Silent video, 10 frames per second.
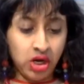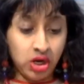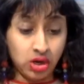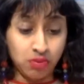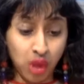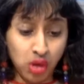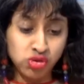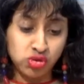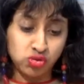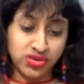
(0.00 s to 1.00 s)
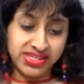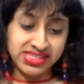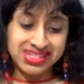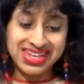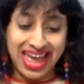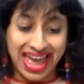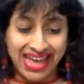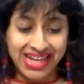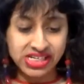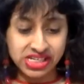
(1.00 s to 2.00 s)
Her most recent
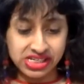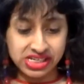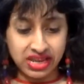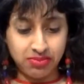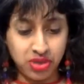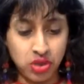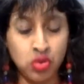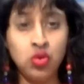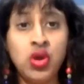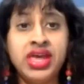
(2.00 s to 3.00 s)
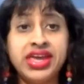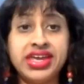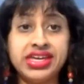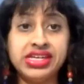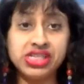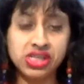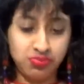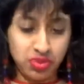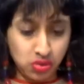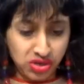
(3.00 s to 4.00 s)
acting debut in
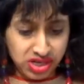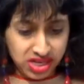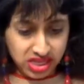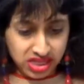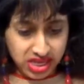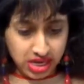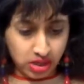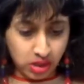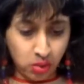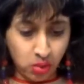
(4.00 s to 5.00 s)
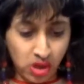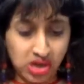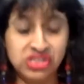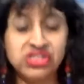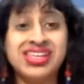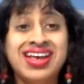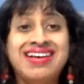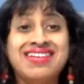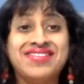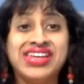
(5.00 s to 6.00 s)
community theater was
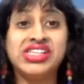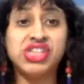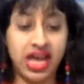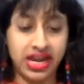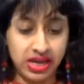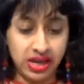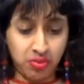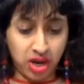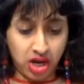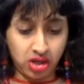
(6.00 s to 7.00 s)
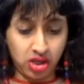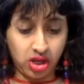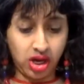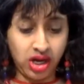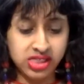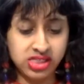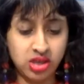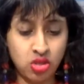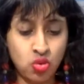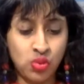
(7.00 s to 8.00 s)
Vagina
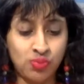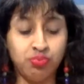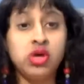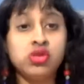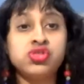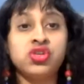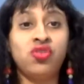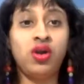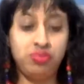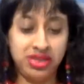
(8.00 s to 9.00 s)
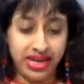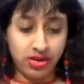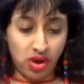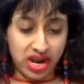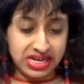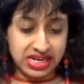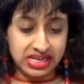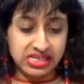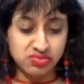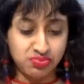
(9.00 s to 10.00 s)
Monologues. Most of her
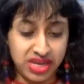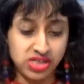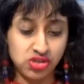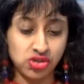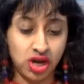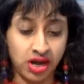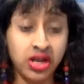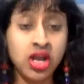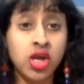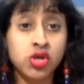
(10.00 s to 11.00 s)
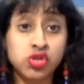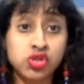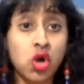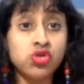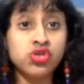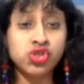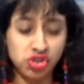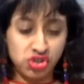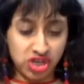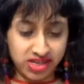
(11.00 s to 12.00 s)
playwriting is based on
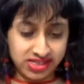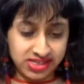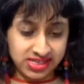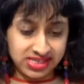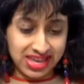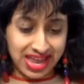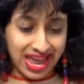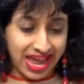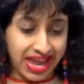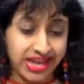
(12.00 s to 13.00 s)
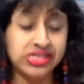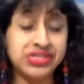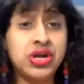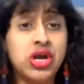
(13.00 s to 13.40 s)
social justice and